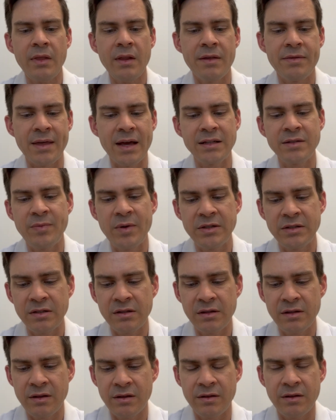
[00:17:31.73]
that's
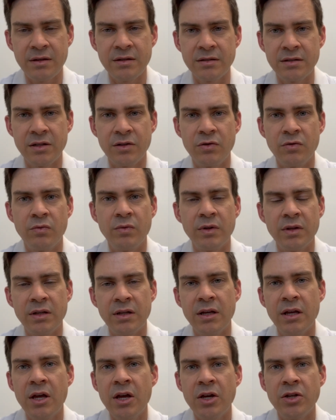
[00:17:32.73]
basically the things that you're
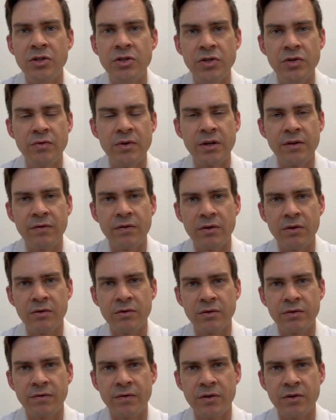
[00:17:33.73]
really doing for
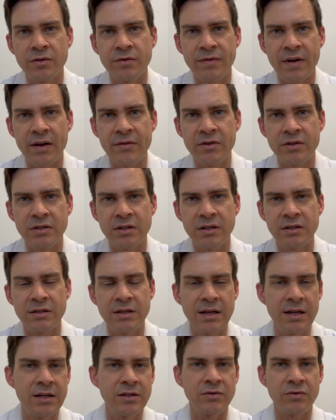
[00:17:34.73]
those first 5 or 6
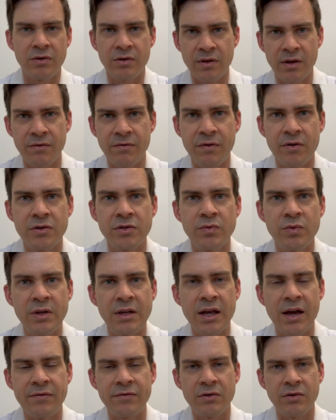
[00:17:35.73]
days or that first week
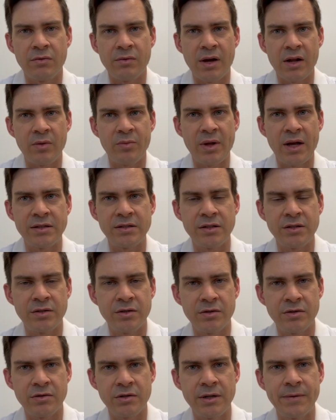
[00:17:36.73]
after a rhinoplasty
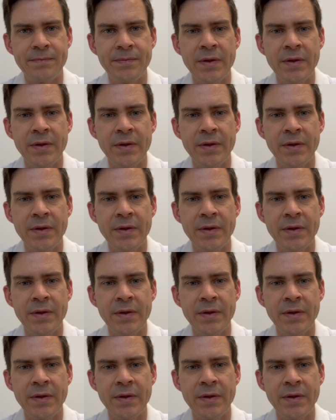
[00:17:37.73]
surgery.